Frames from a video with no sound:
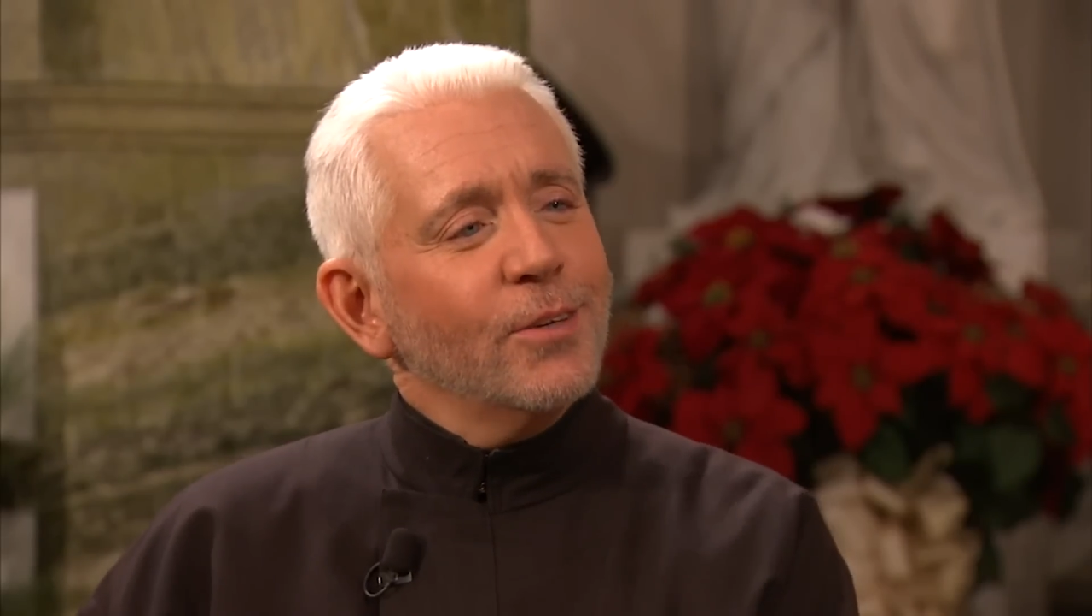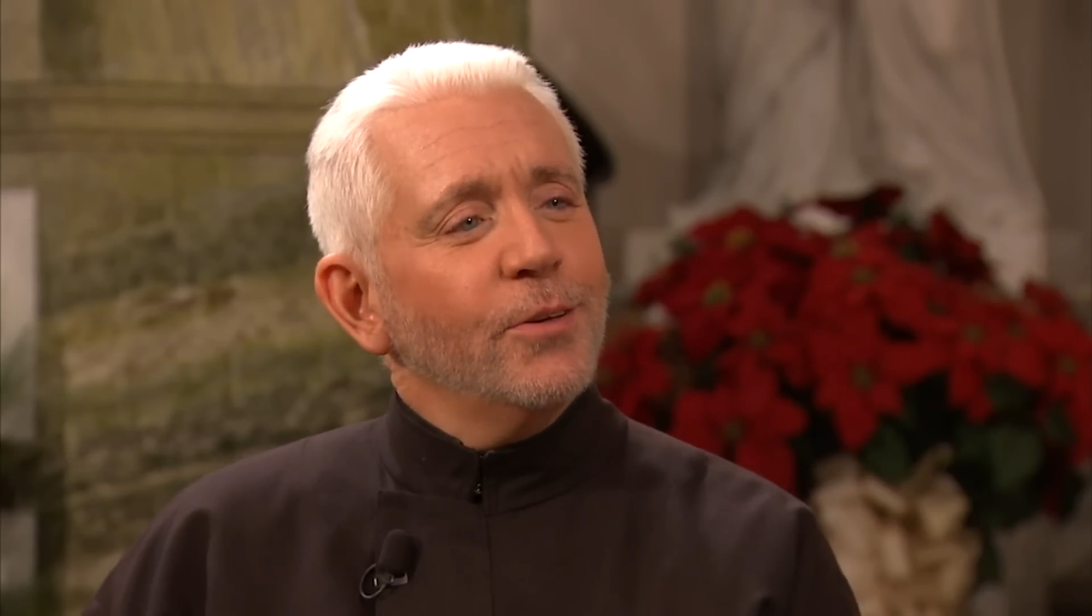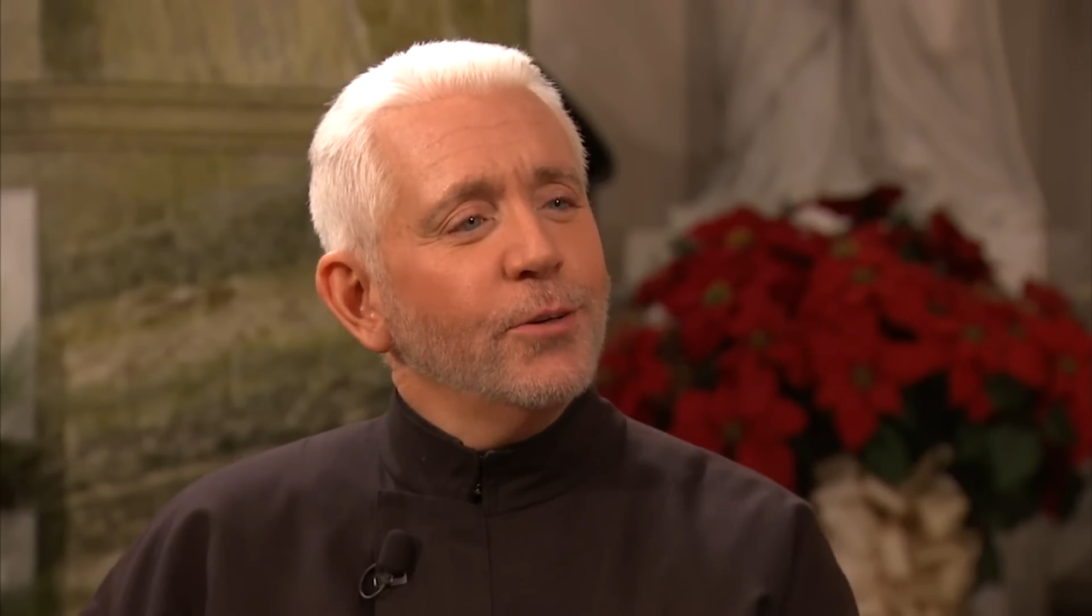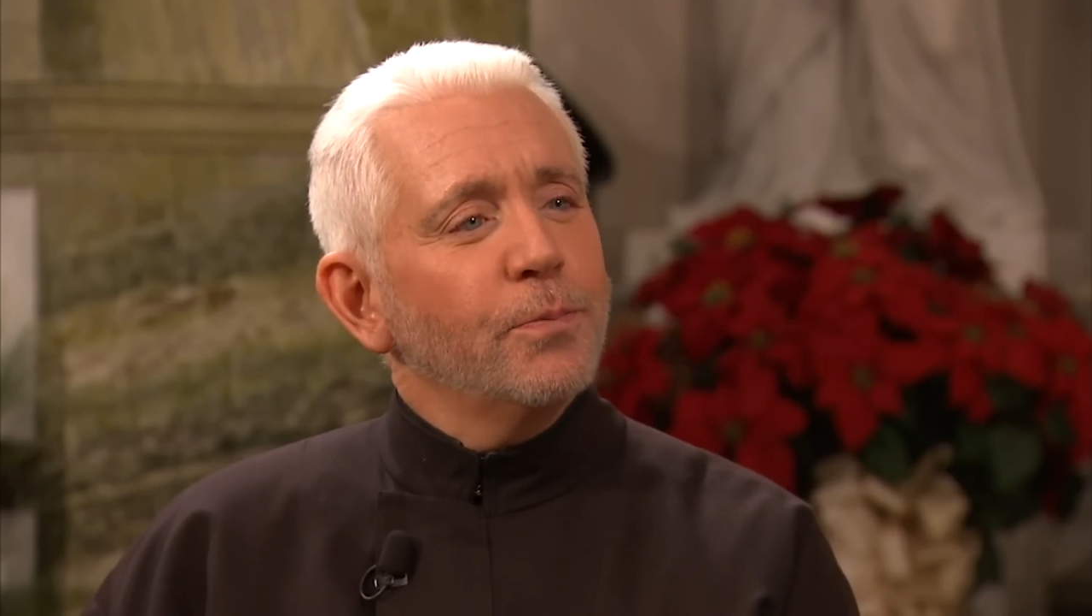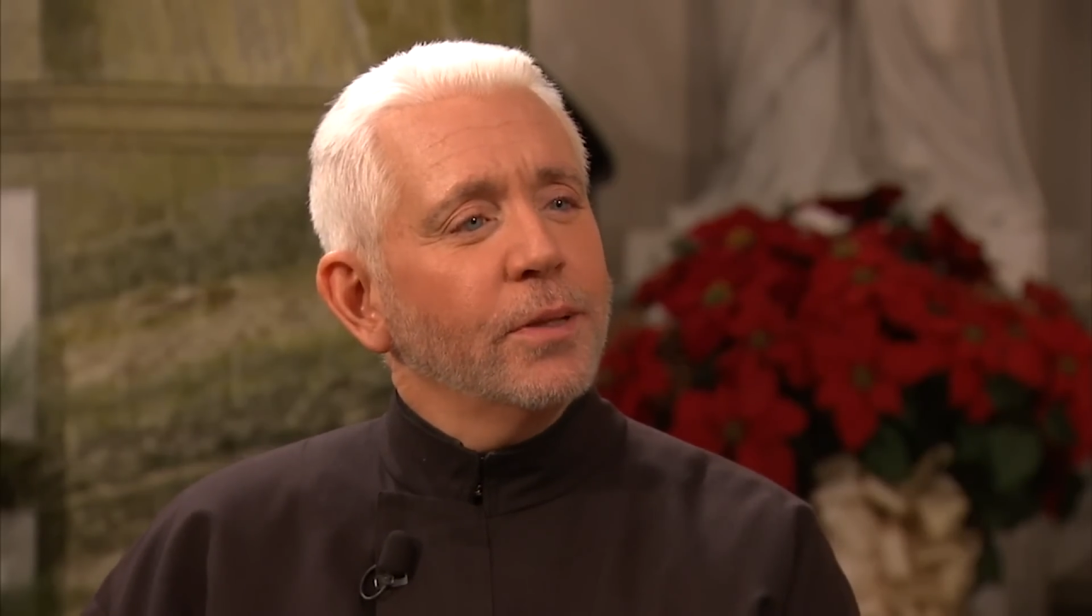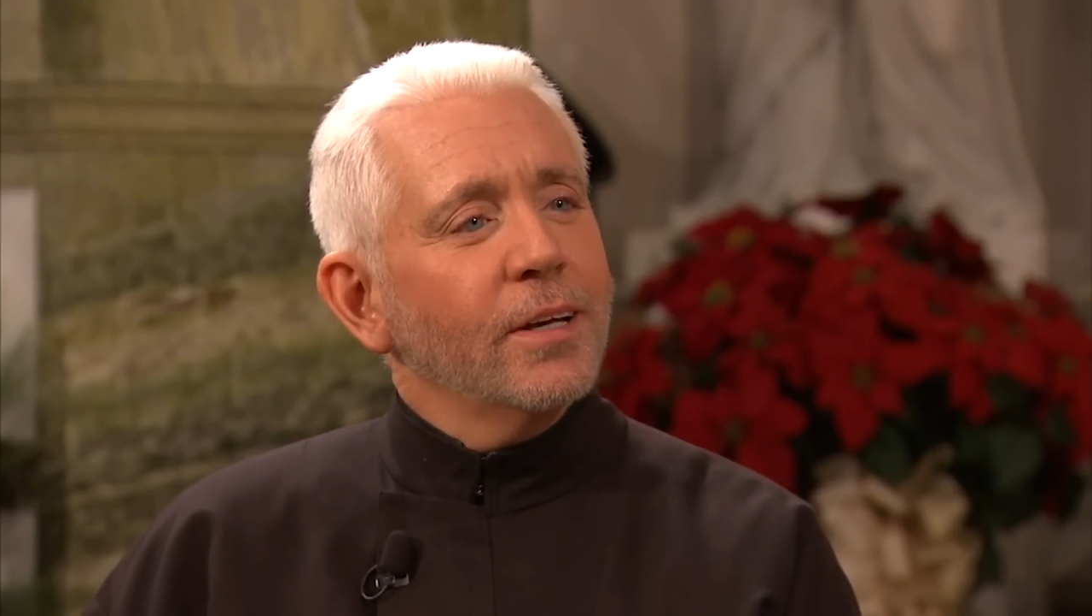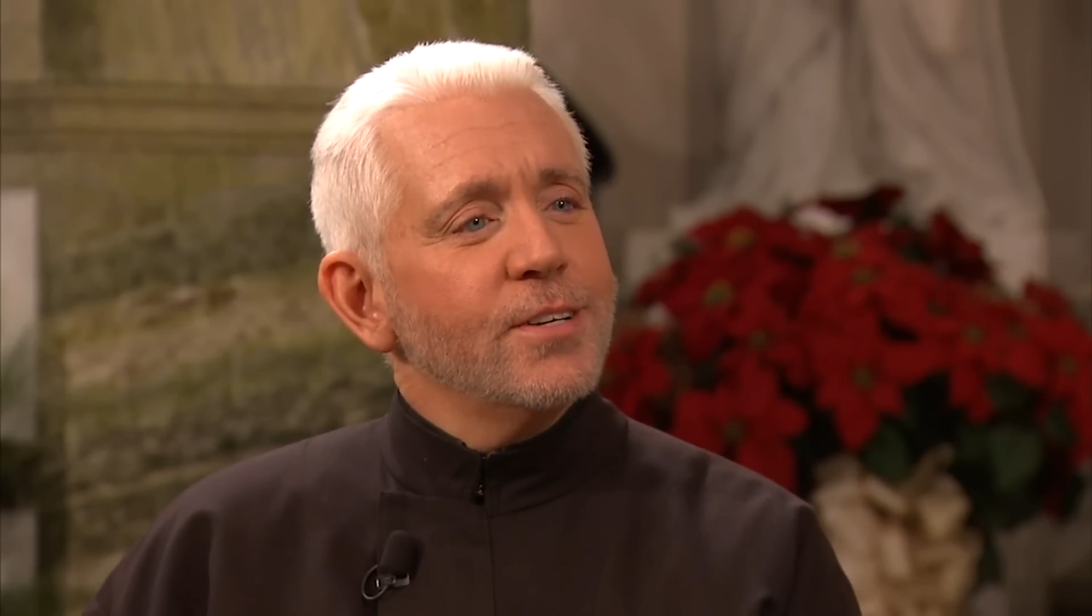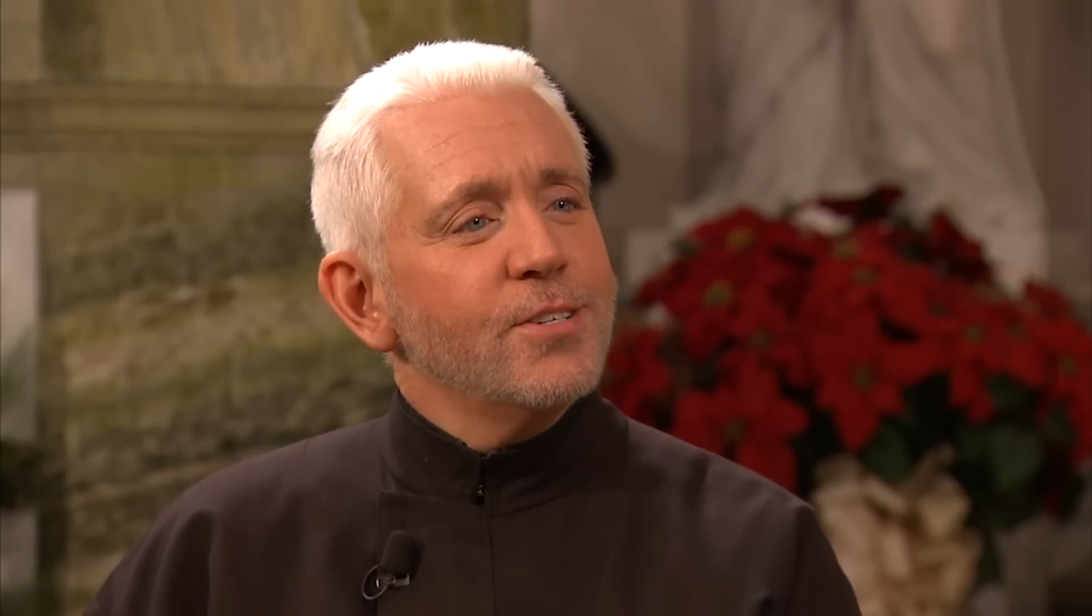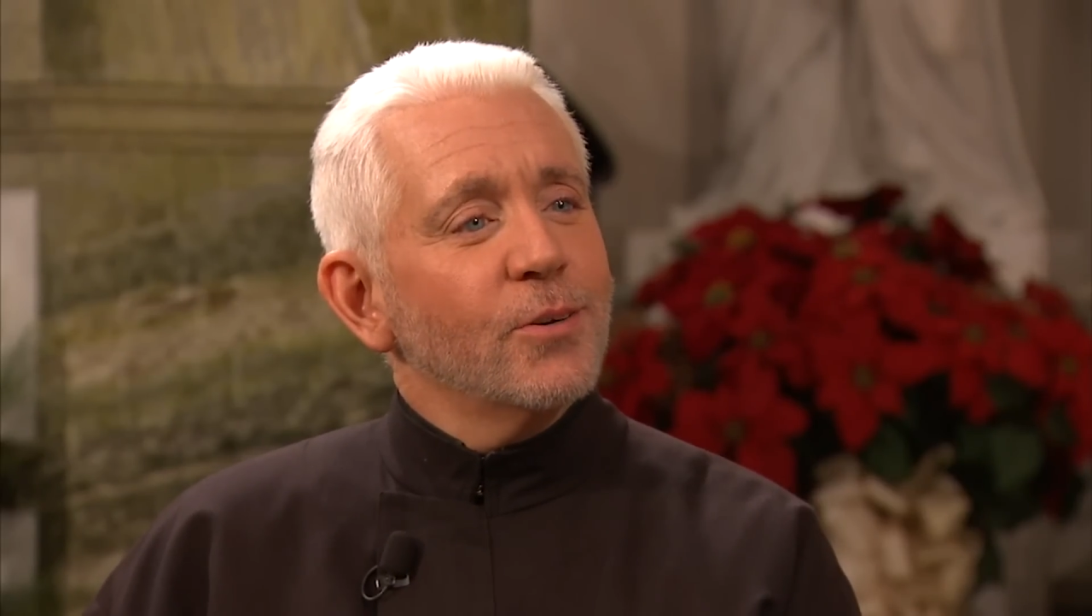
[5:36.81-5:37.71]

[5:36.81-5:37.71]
you played